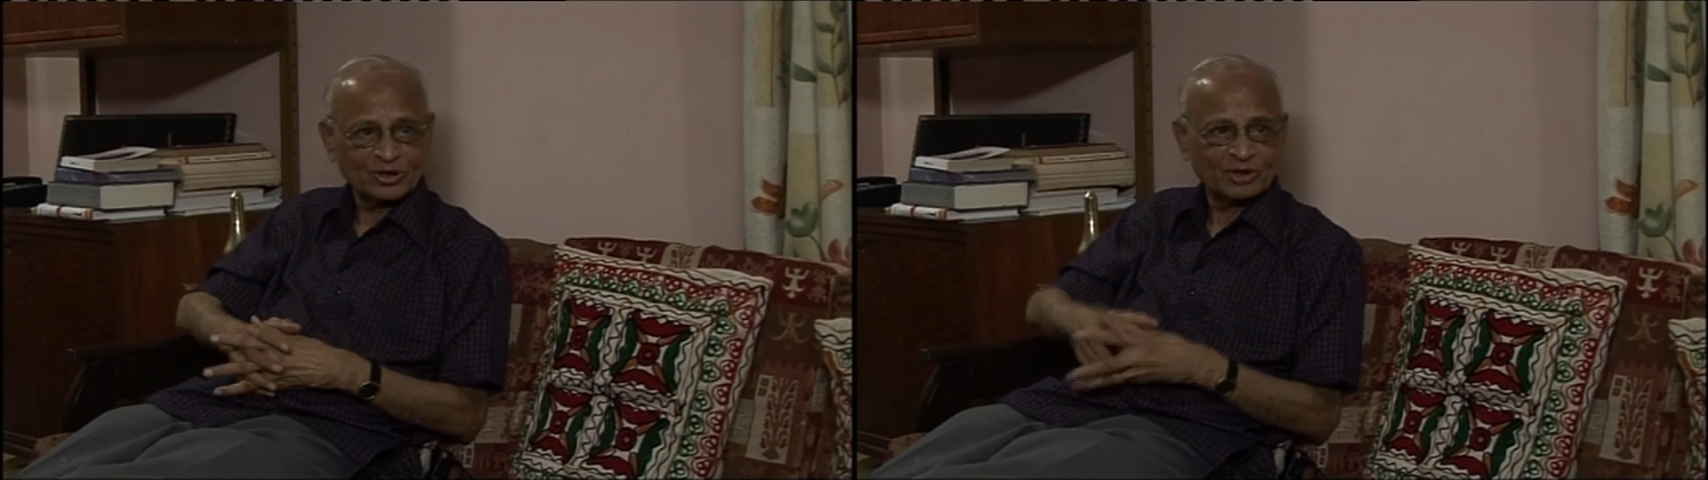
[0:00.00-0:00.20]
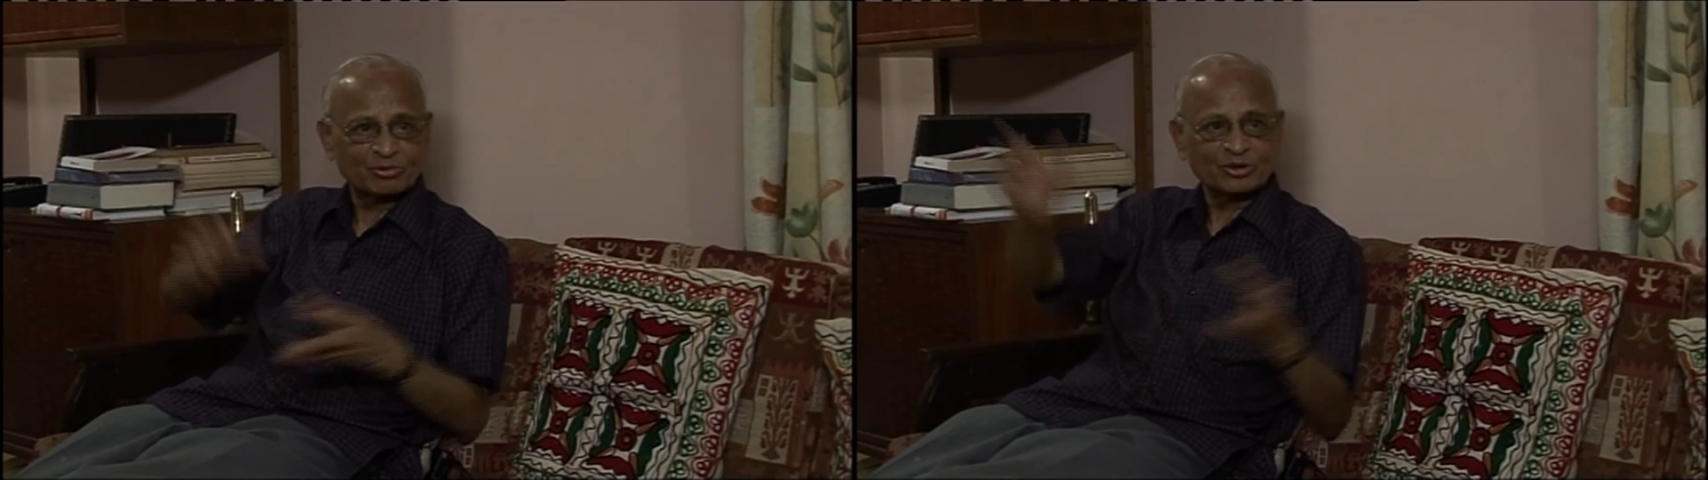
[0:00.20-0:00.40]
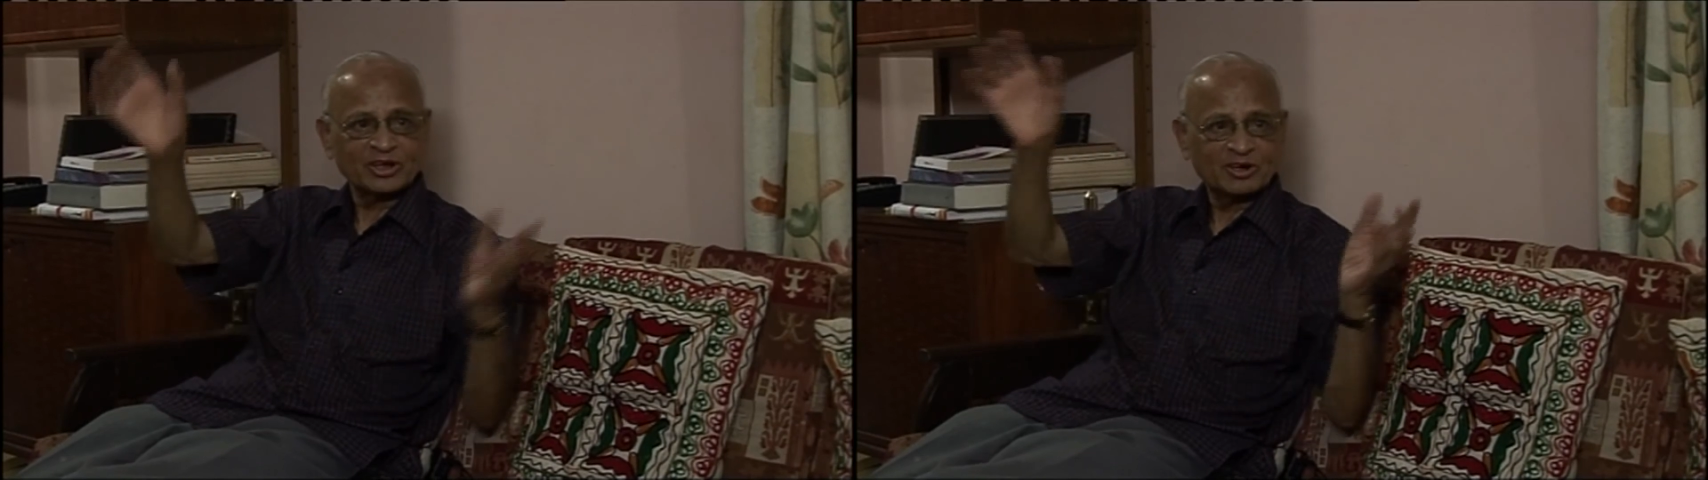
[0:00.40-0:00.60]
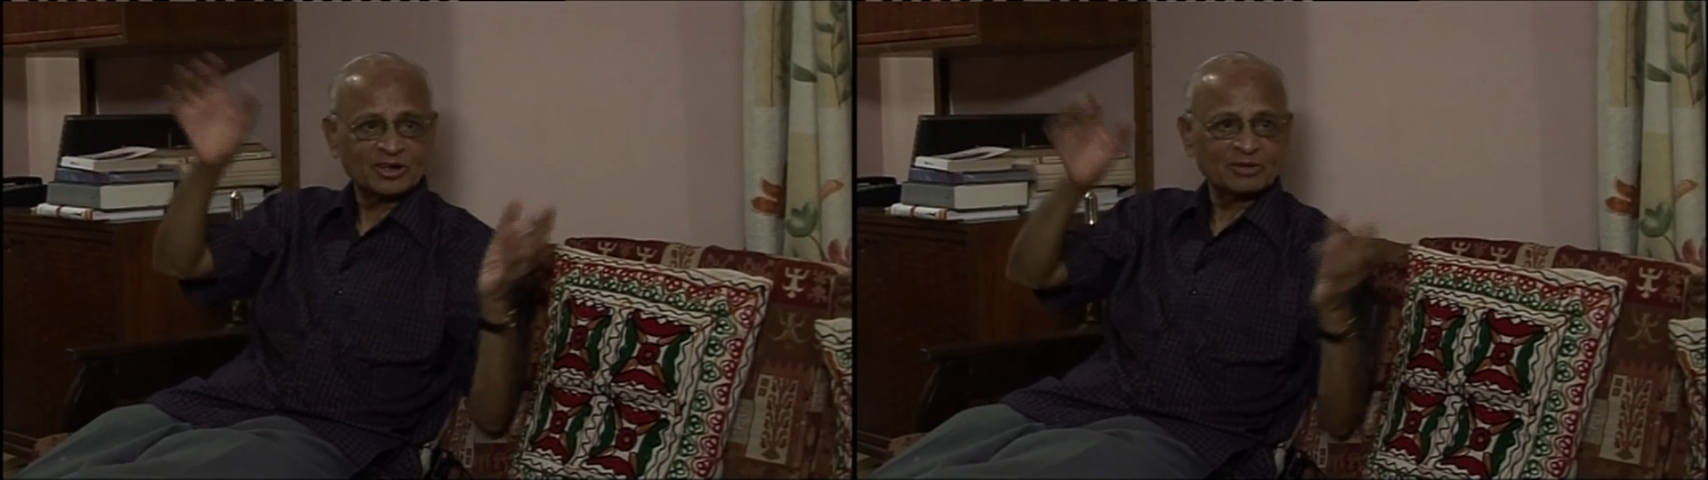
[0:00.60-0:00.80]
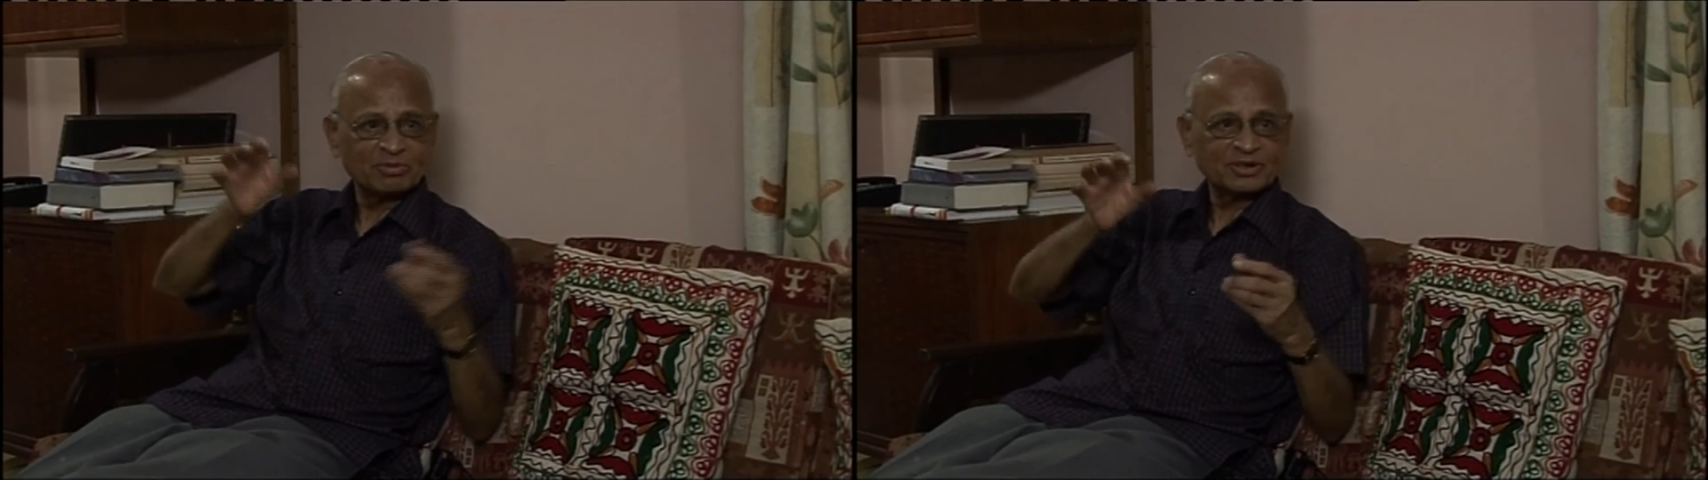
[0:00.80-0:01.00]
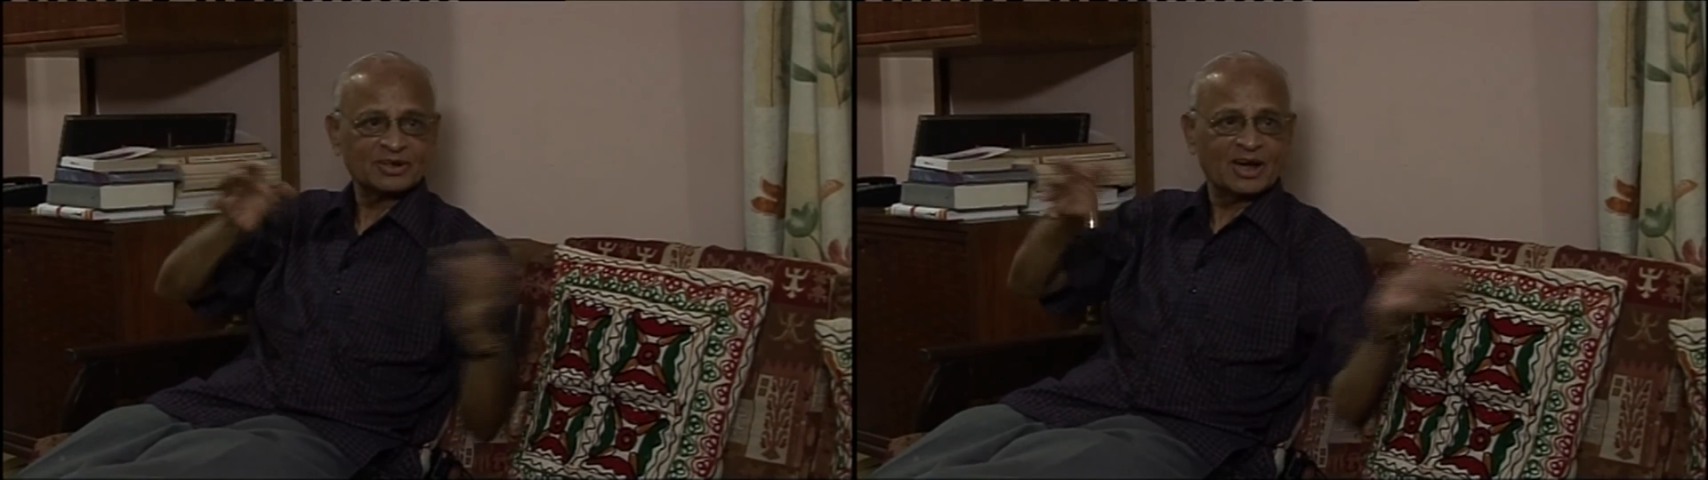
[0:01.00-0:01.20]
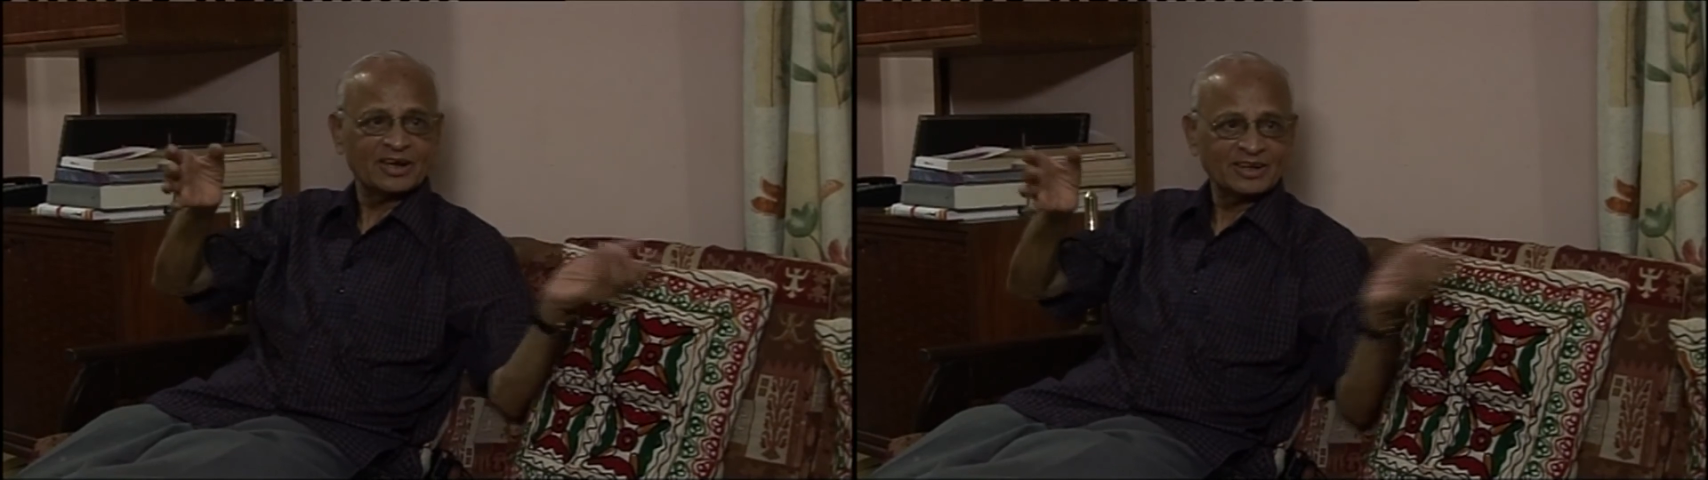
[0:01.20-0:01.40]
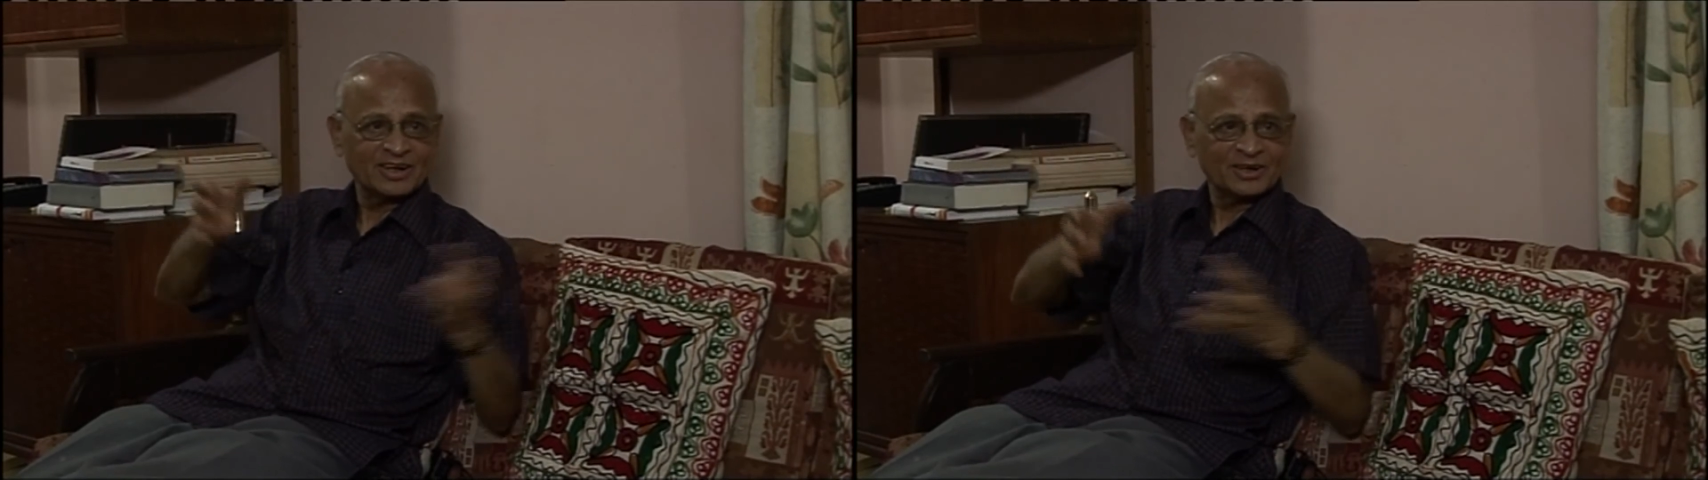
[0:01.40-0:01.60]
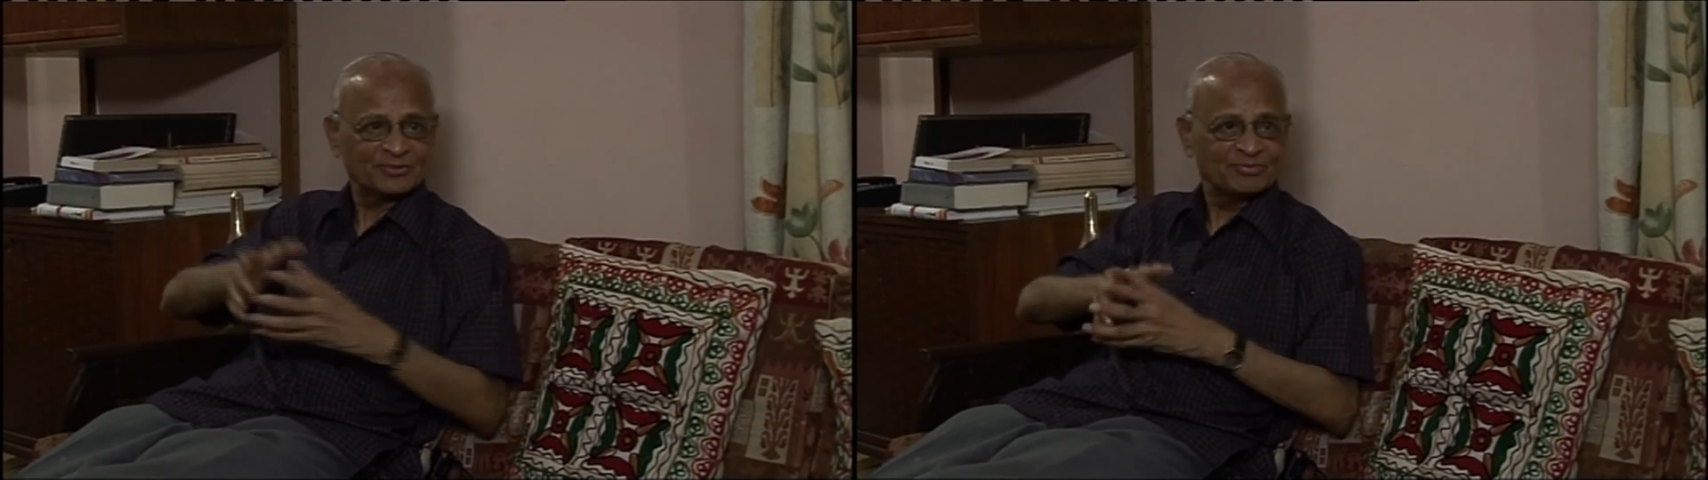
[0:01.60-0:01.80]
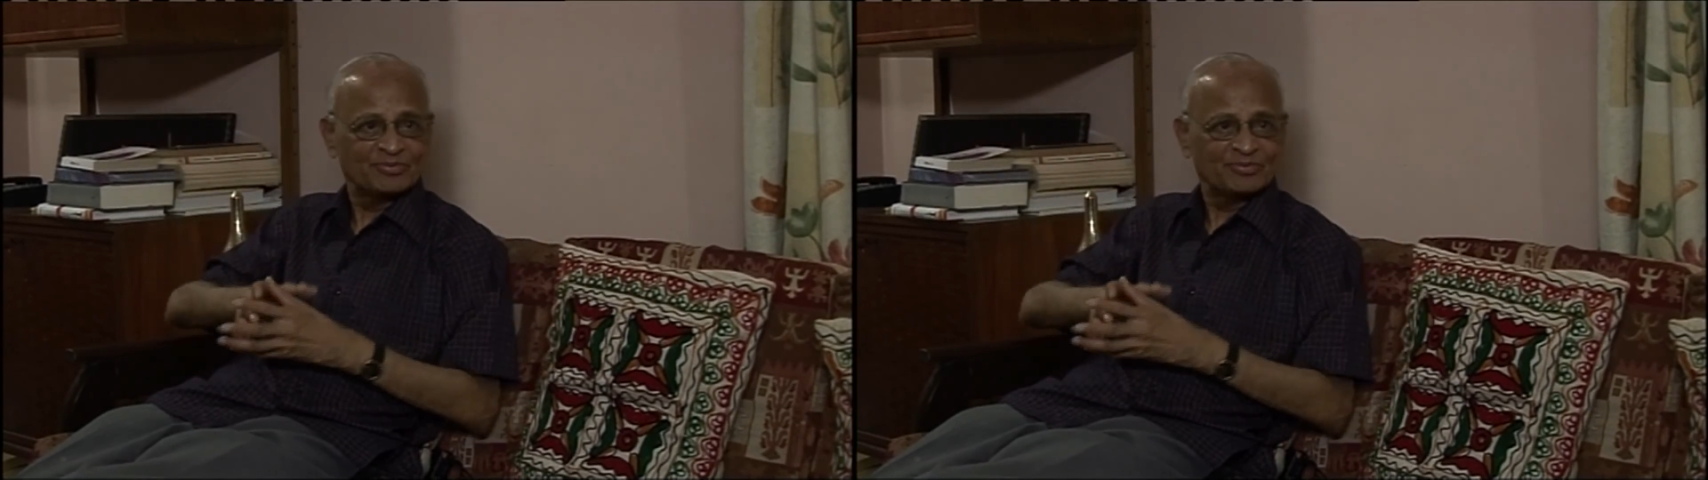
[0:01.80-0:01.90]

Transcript: therefore he got admission, I didn't get it.